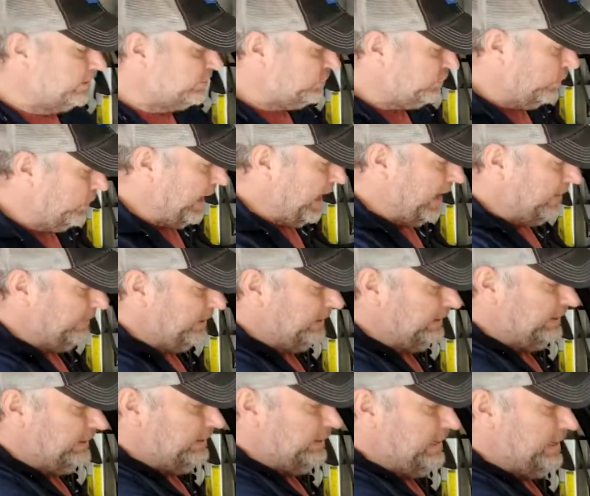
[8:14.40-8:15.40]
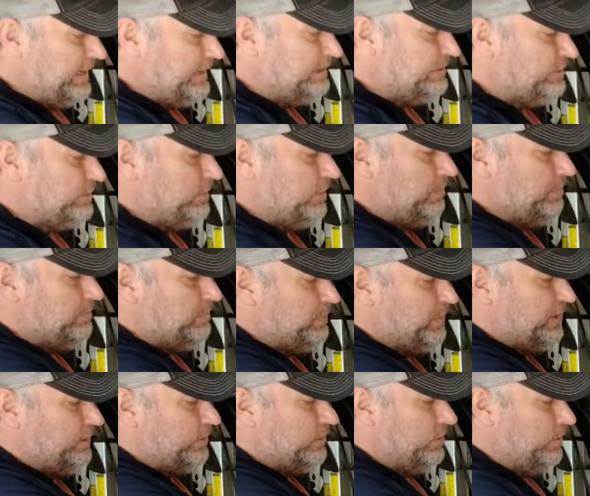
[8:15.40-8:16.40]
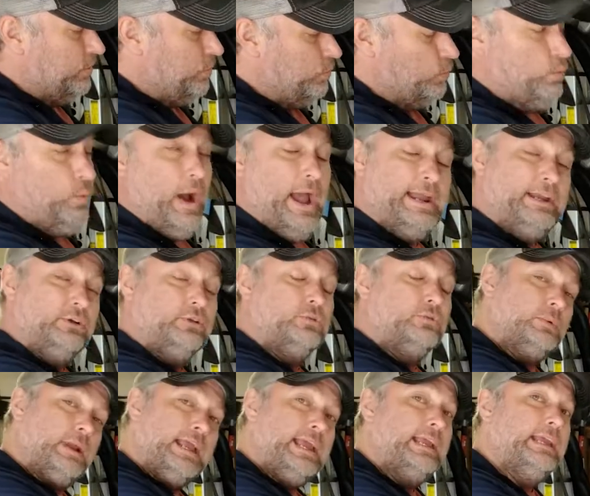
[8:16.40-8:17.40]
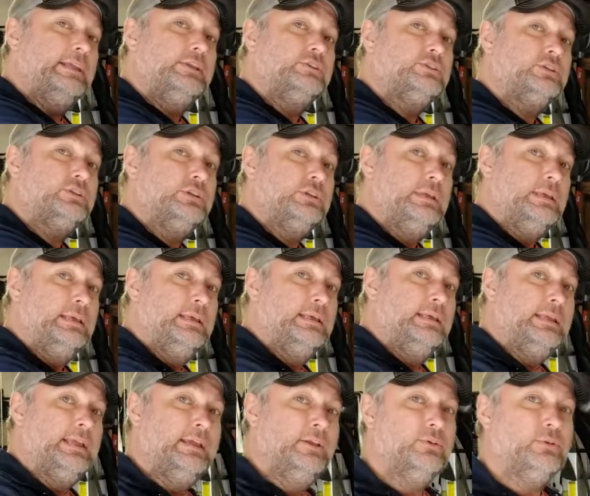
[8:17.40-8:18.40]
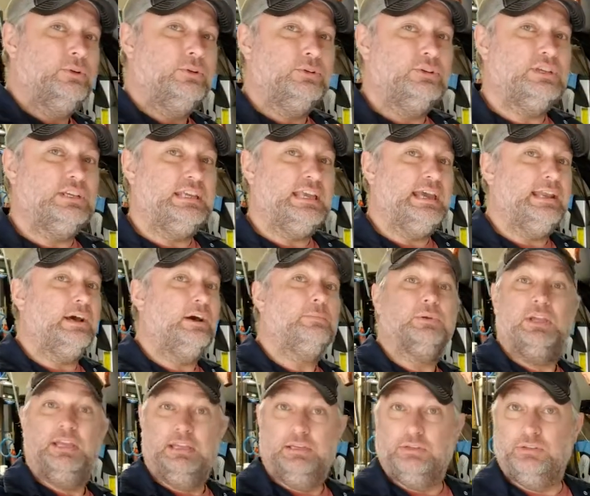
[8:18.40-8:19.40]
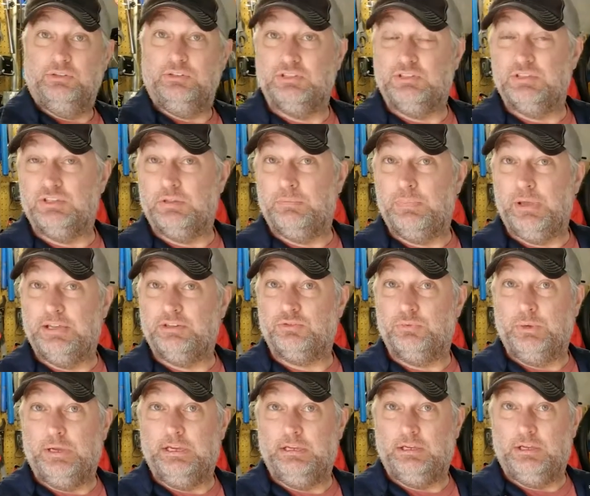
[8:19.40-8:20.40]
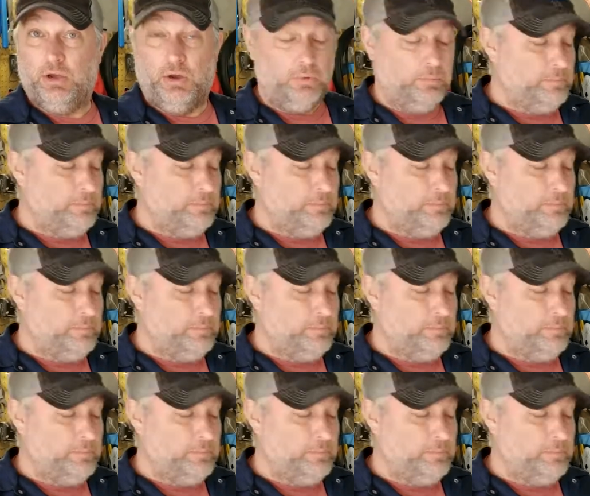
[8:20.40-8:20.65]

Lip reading: So having the nice, bigger, wider range in order to get up hills is the best way to go.